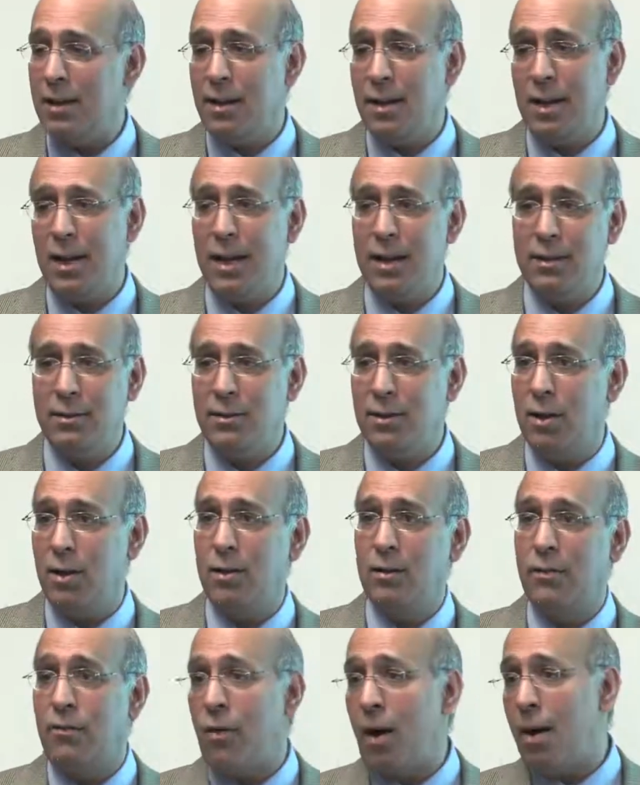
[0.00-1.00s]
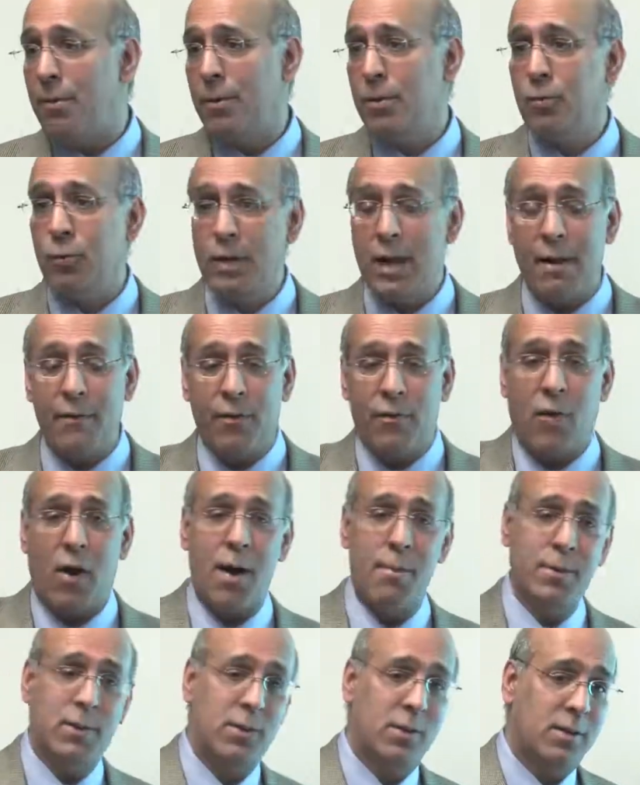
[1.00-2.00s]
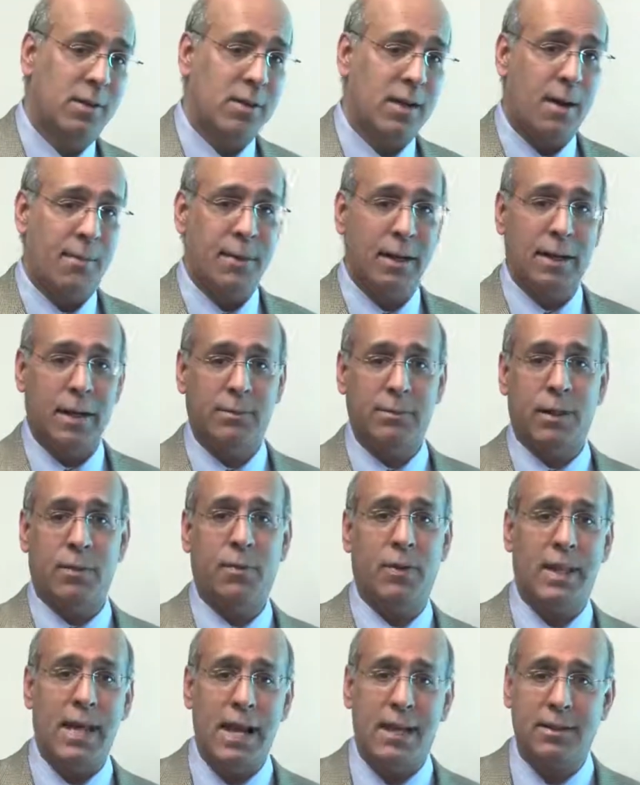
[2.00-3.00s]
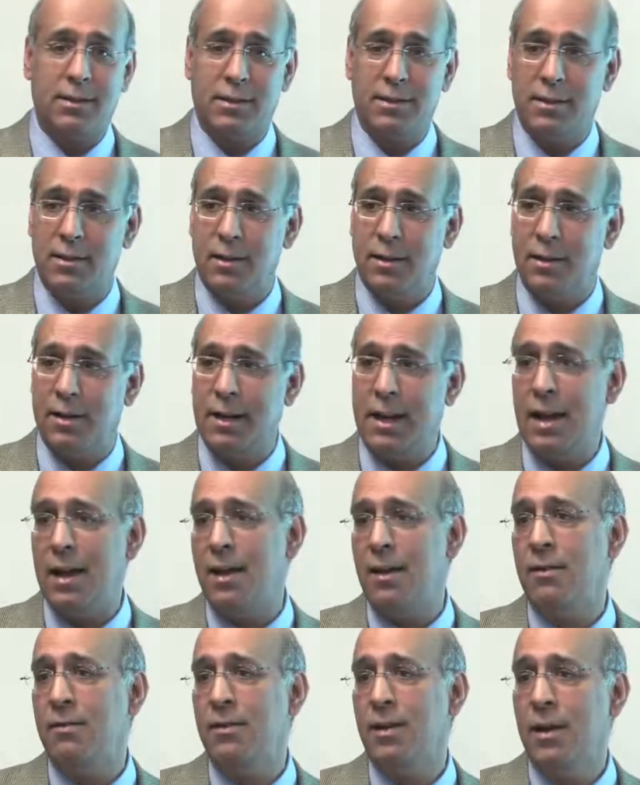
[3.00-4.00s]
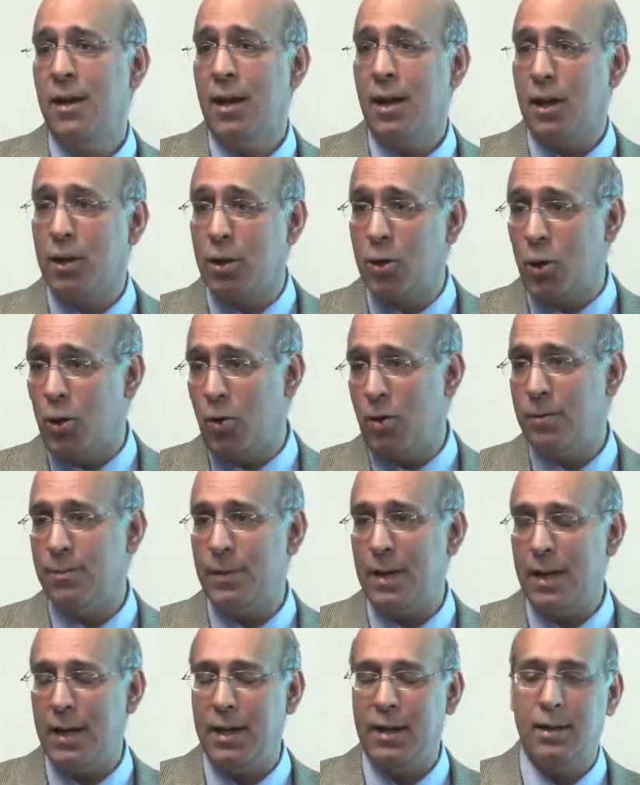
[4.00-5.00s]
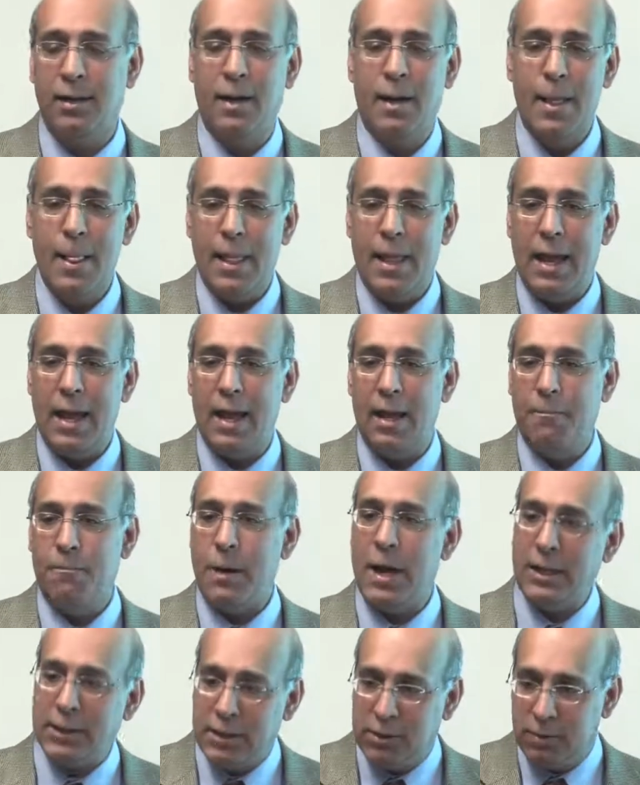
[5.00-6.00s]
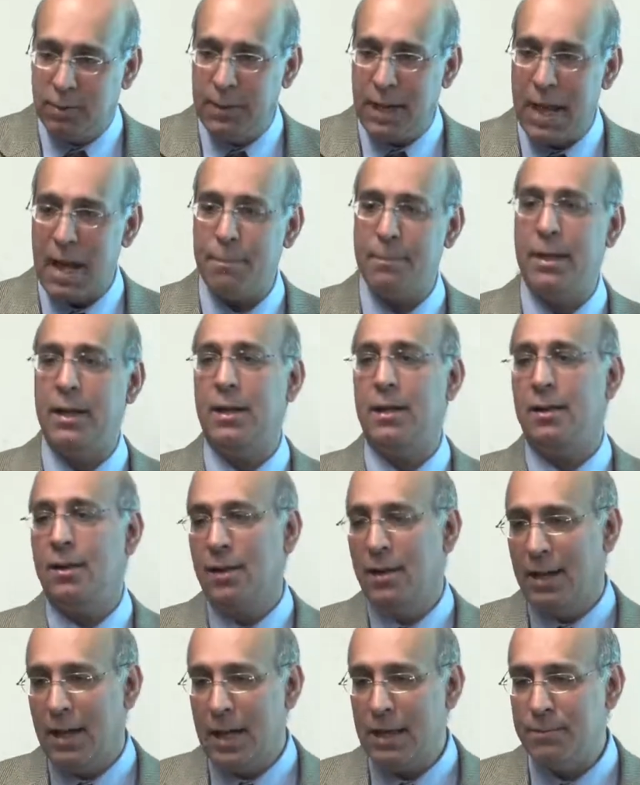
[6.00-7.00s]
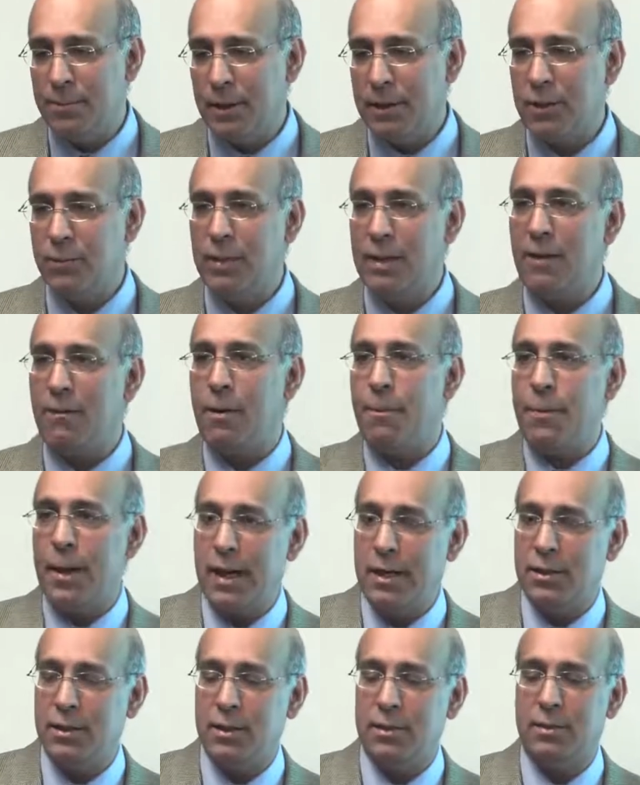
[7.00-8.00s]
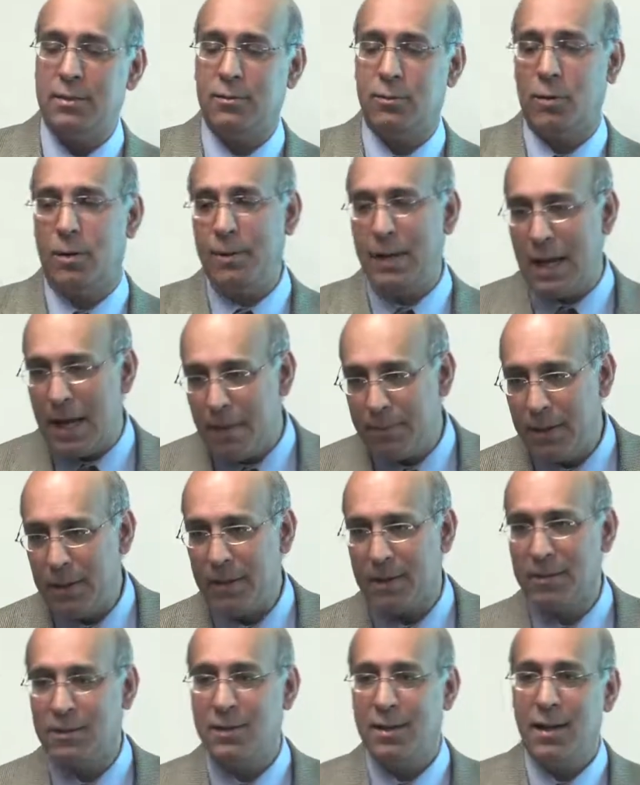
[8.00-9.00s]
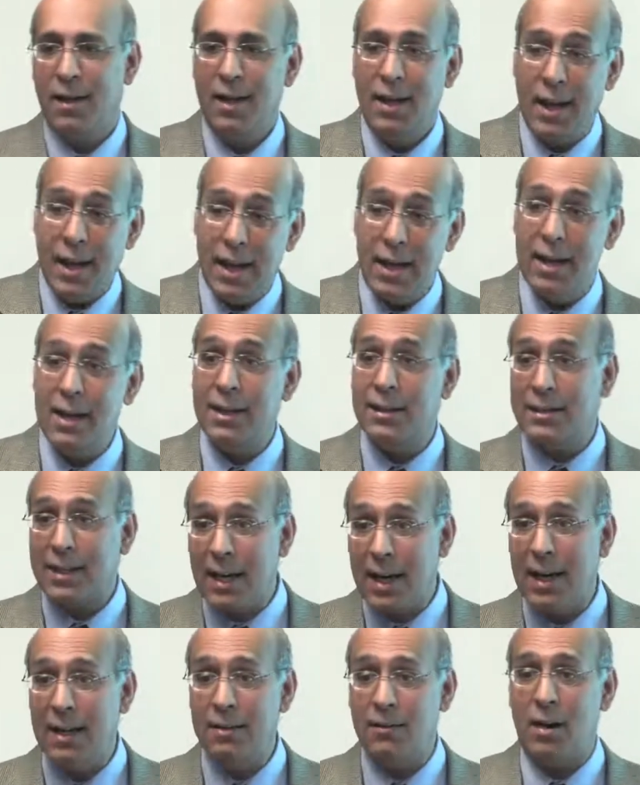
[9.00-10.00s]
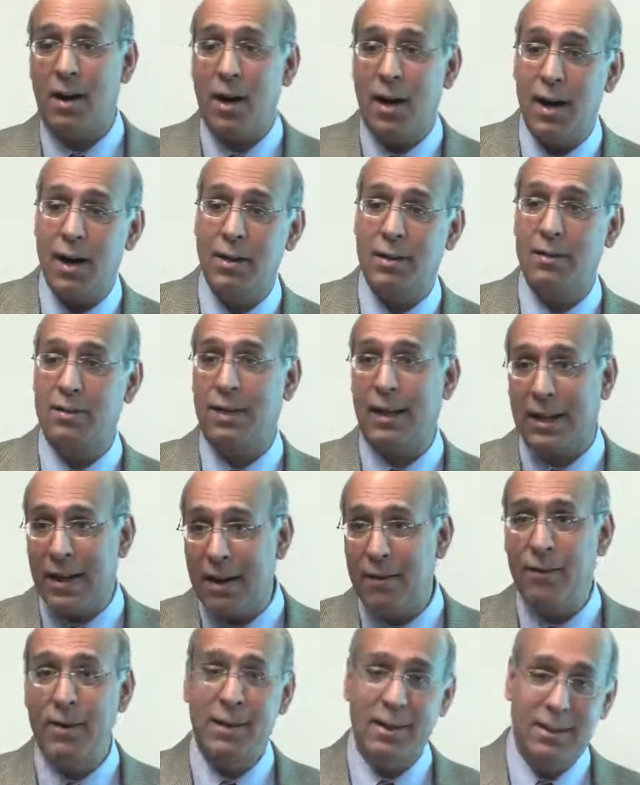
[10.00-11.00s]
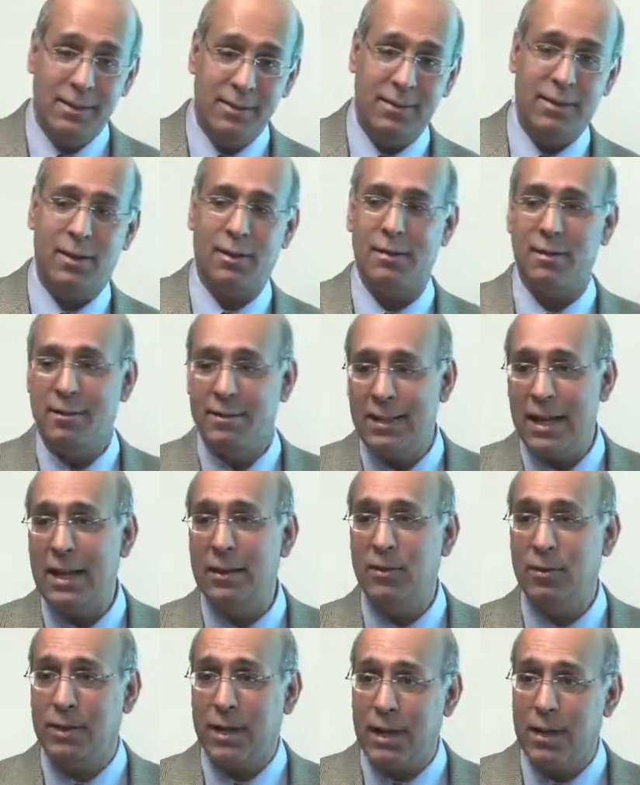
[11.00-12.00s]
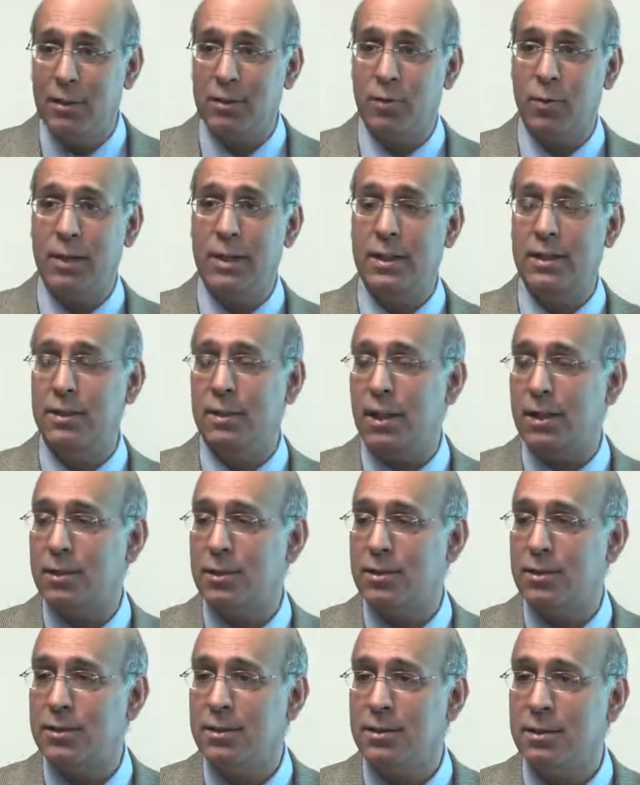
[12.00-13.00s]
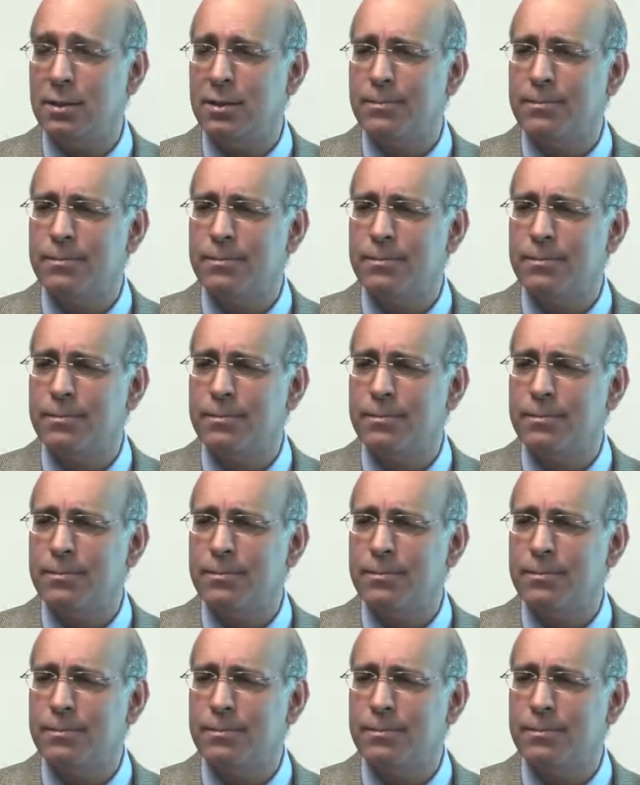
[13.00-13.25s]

and you know the farm, whatever pharmaceutical company comes up with that, they're going to have a gold mine, and patients will be happy. As much as we love our patients, we'll be happy because it is kind of a hard to like every you know day do 10 or 20 injections.